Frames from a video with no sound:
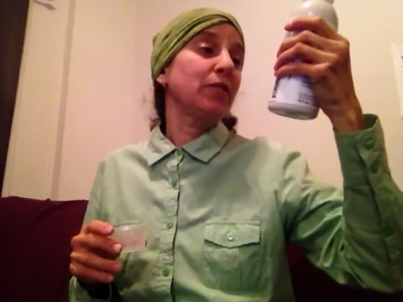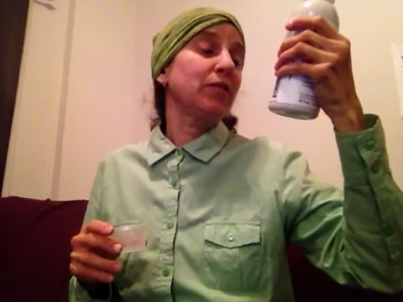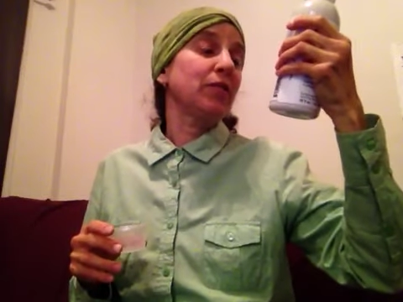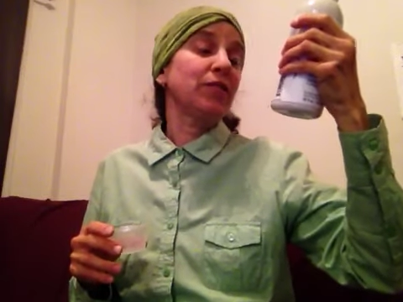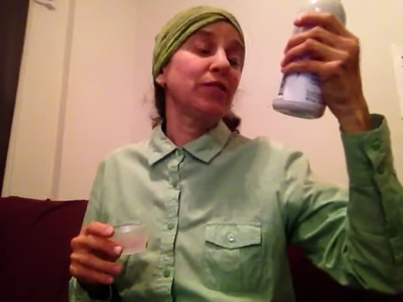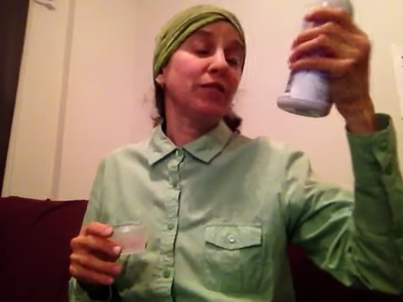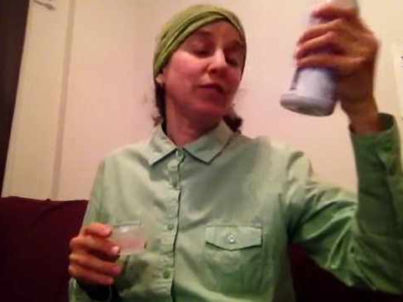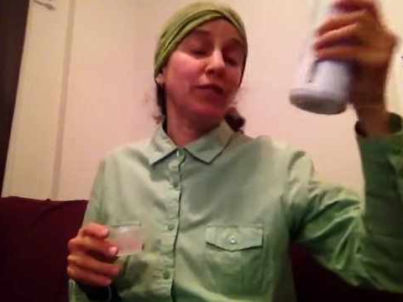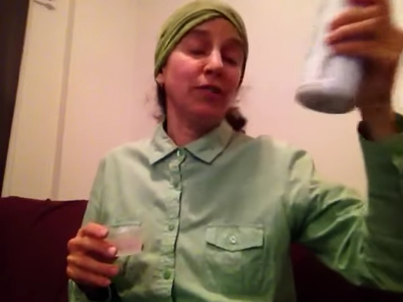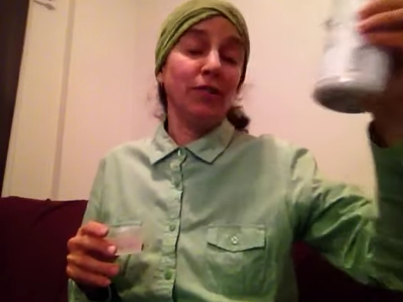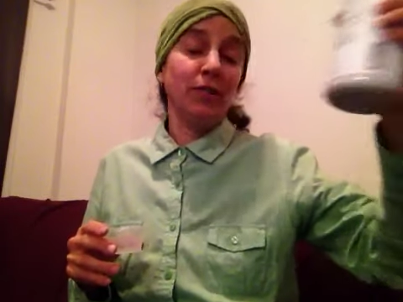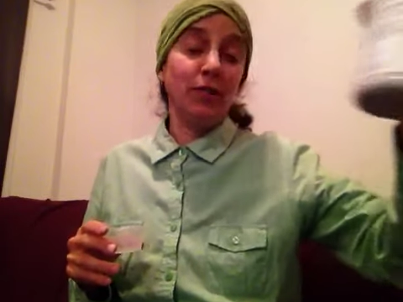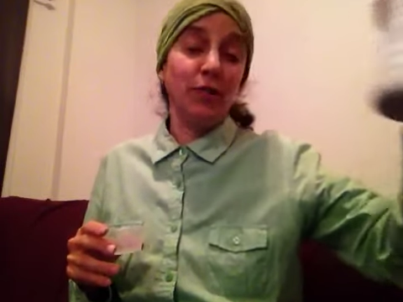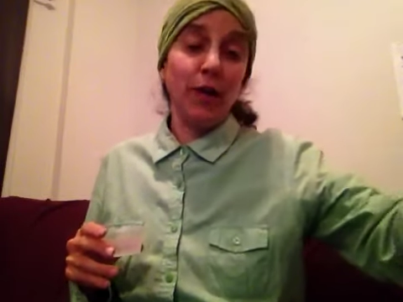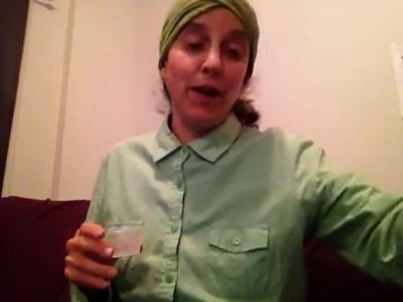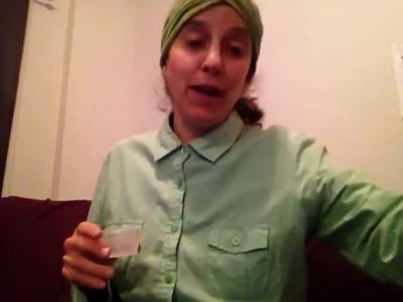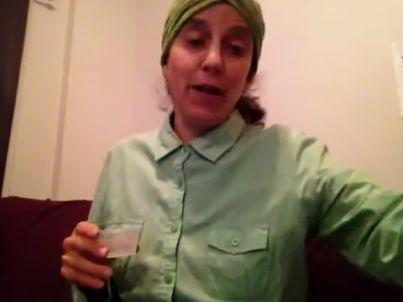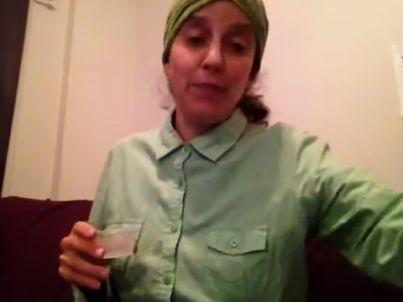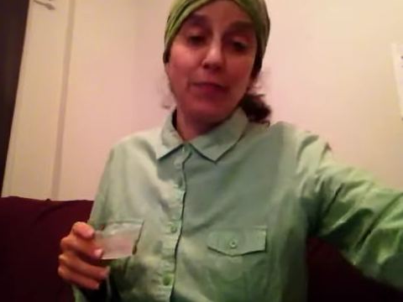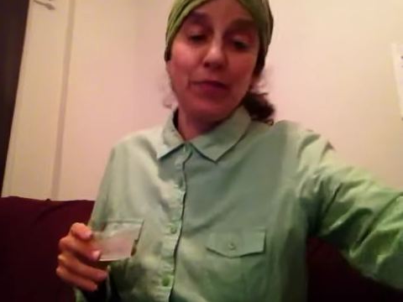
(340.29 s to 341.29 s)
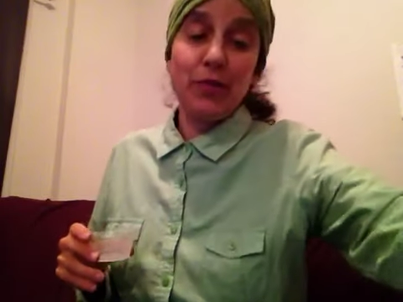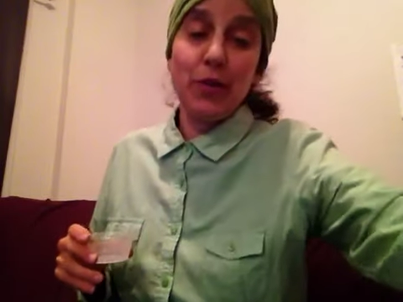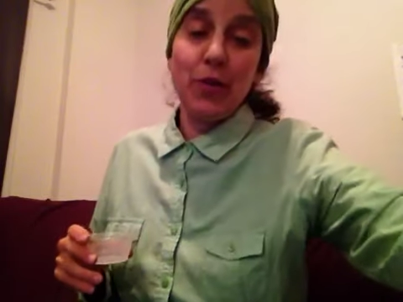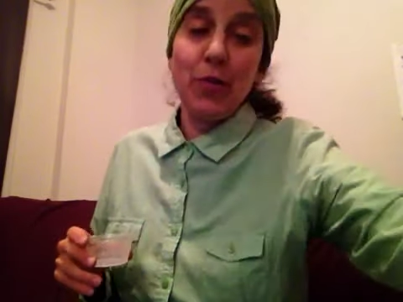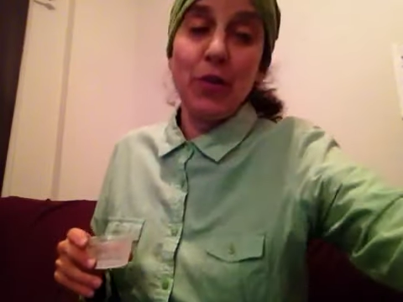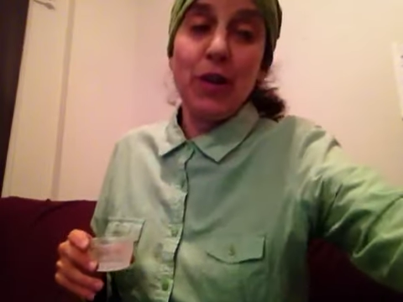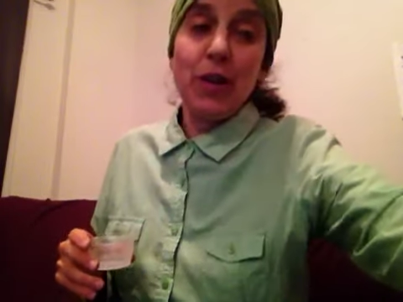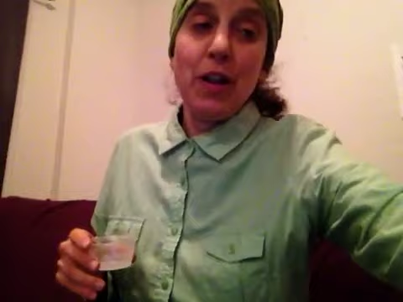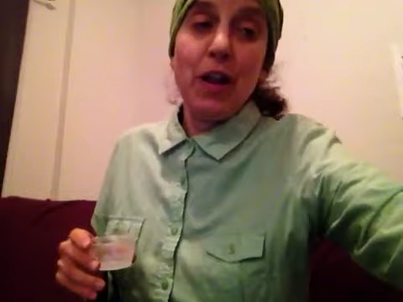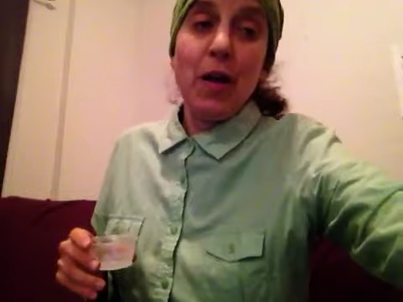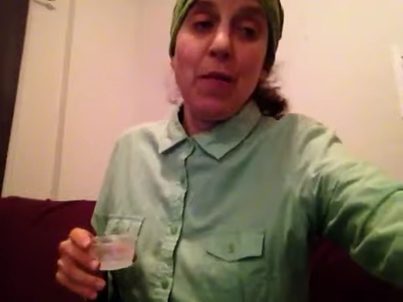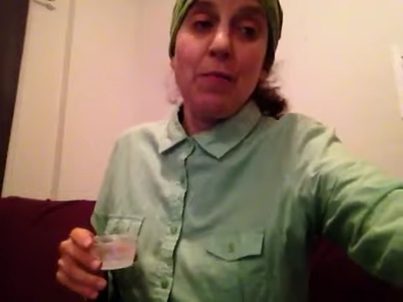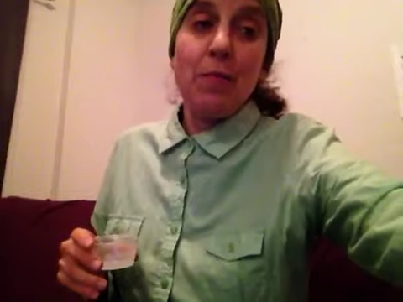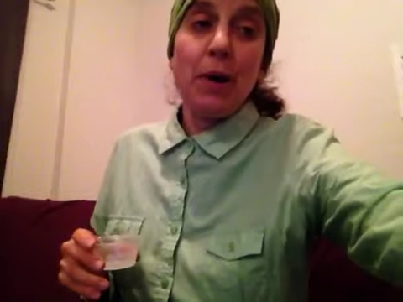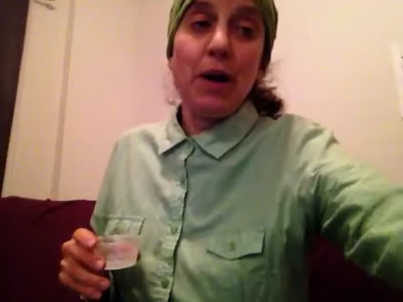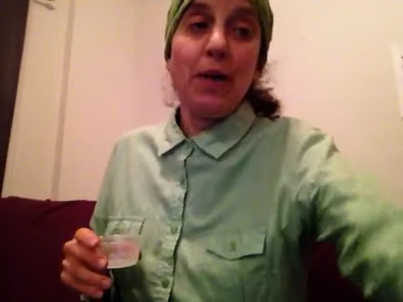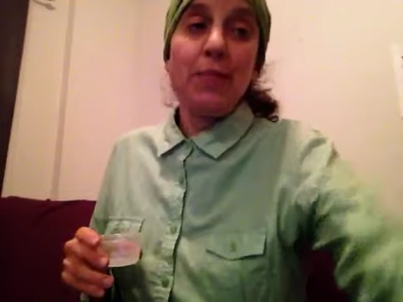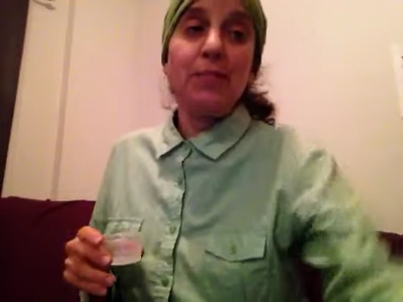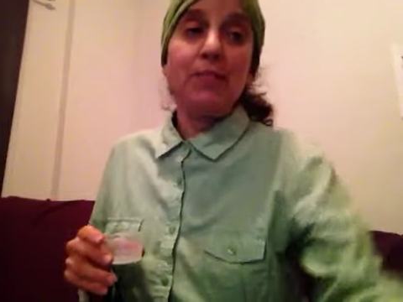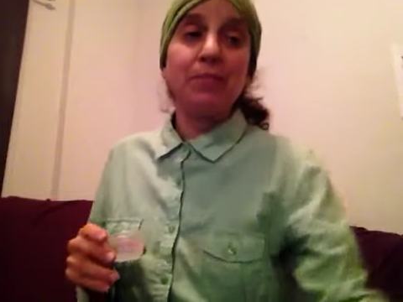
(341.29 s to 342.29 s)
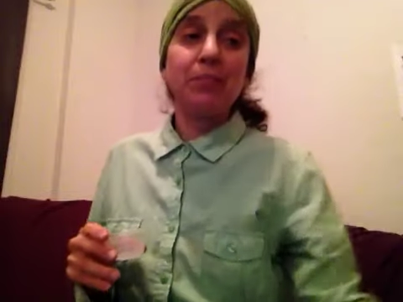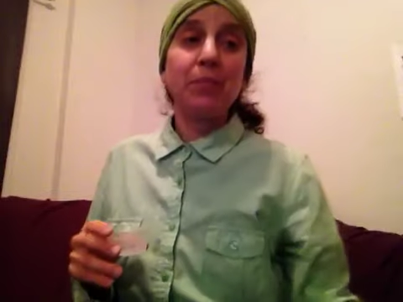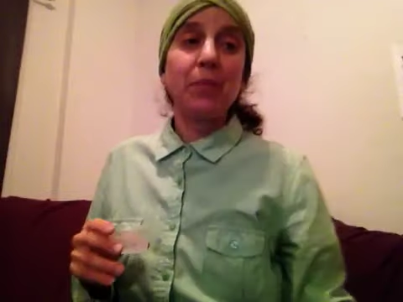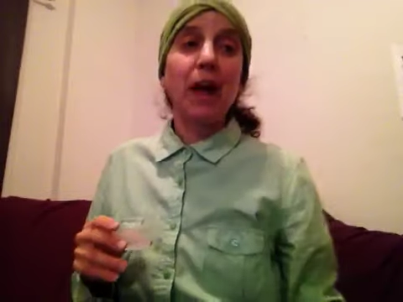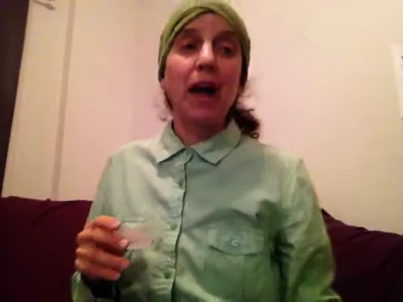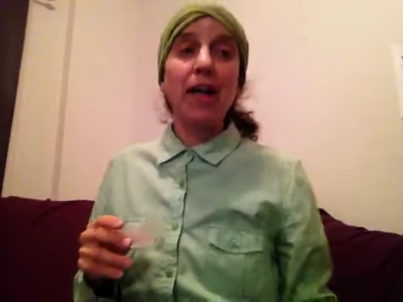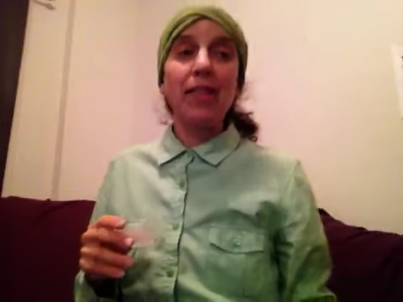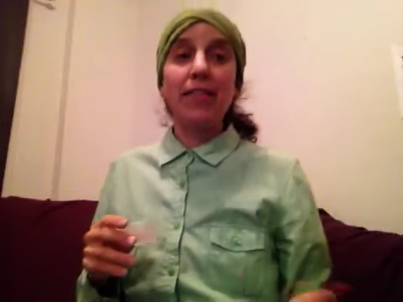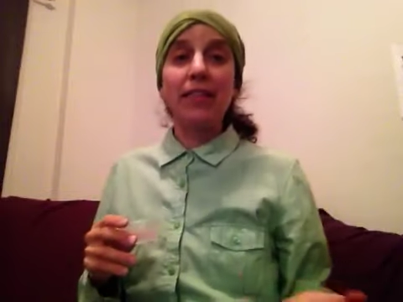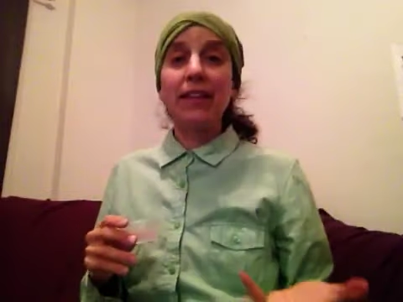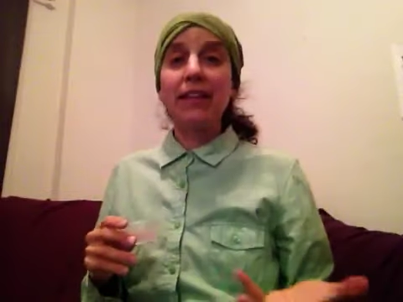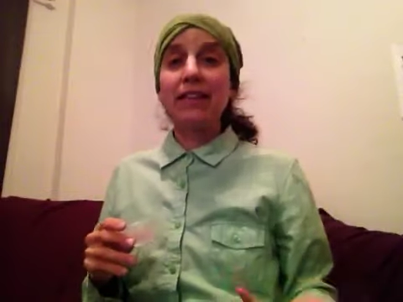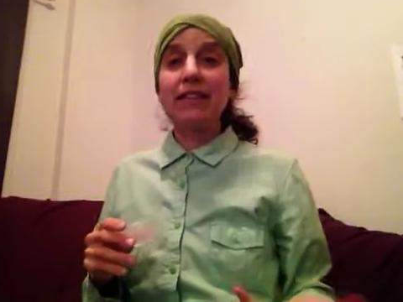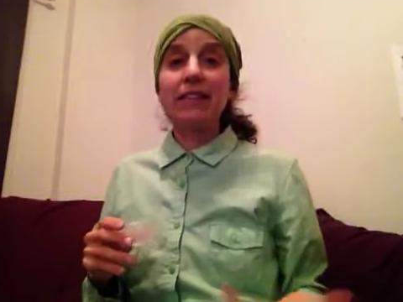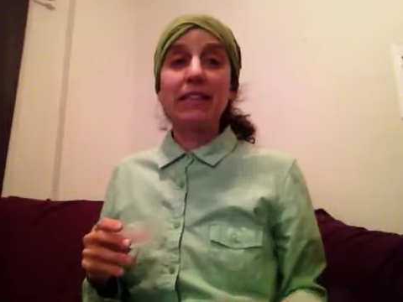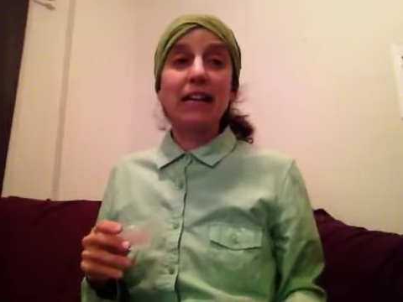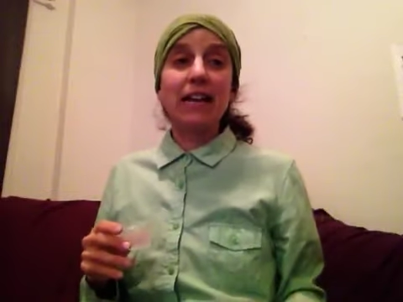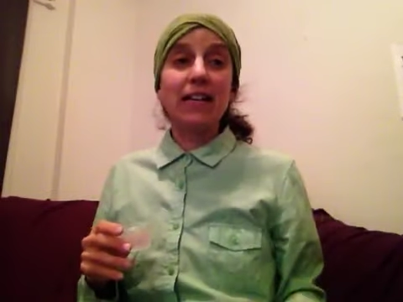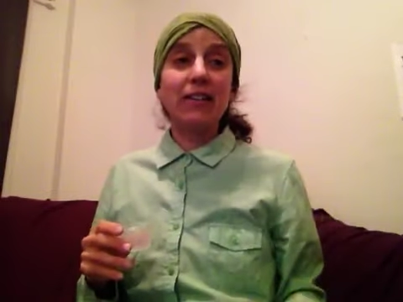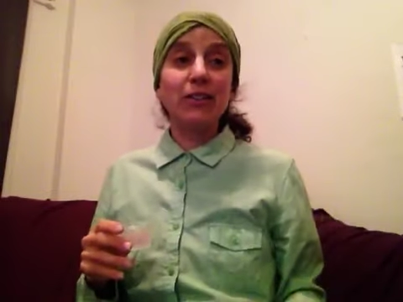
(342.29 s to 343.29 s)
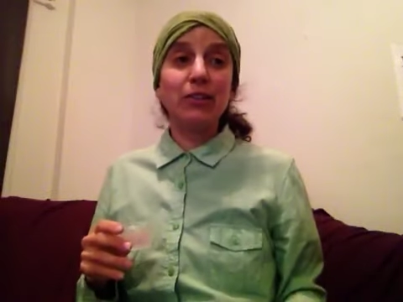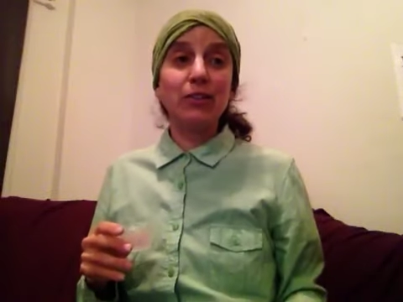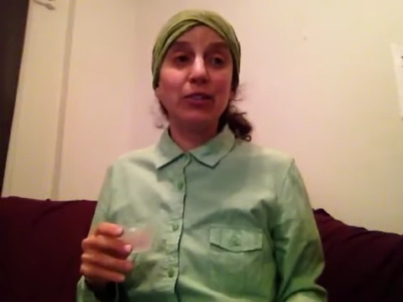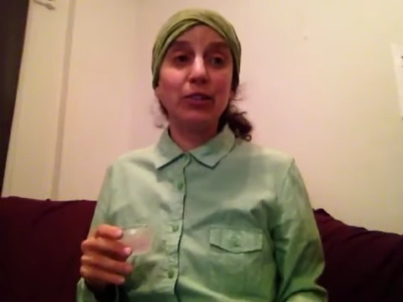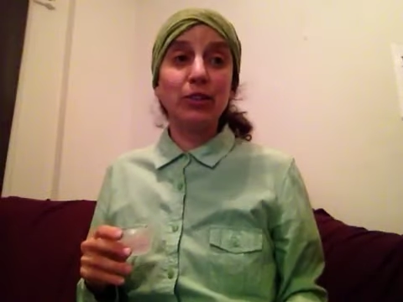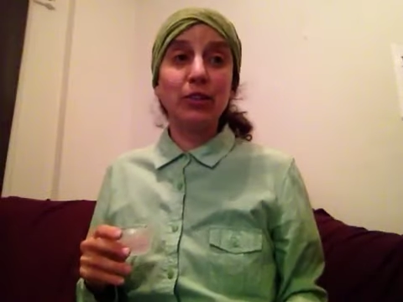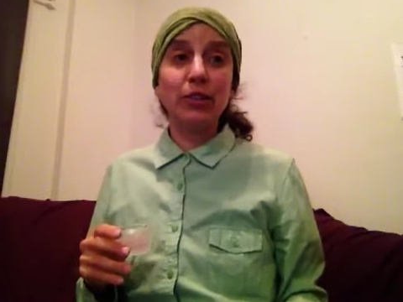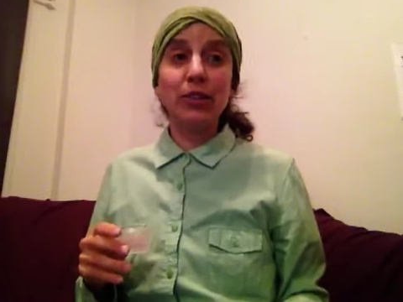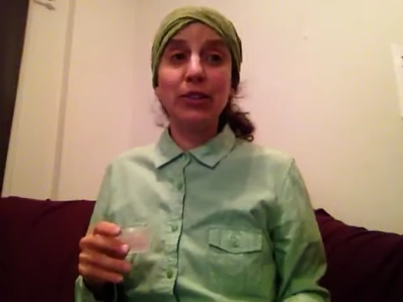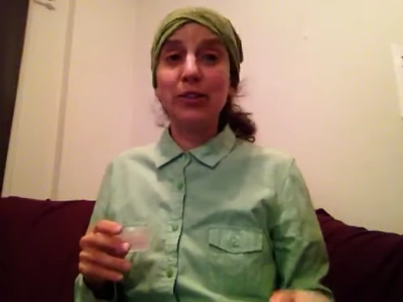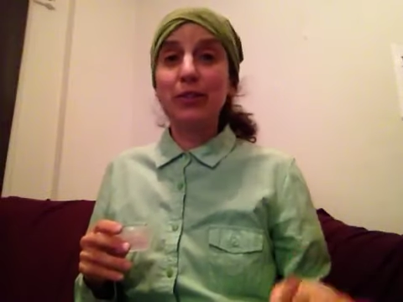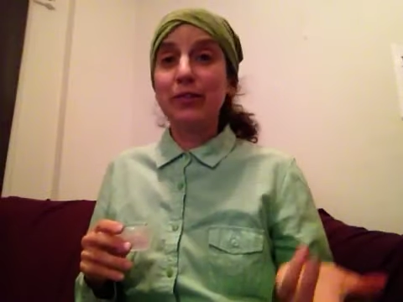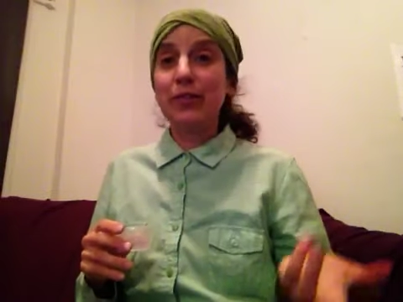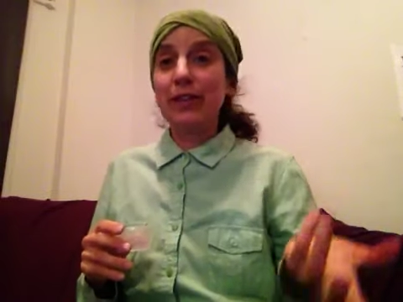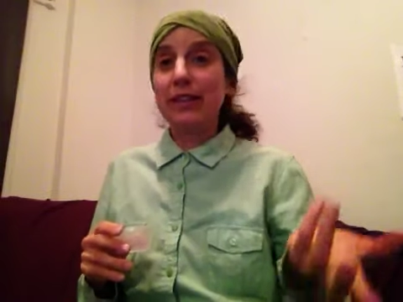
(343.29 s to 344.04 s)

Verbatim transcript: It says zero grams. So, but I think it's a nice alternative.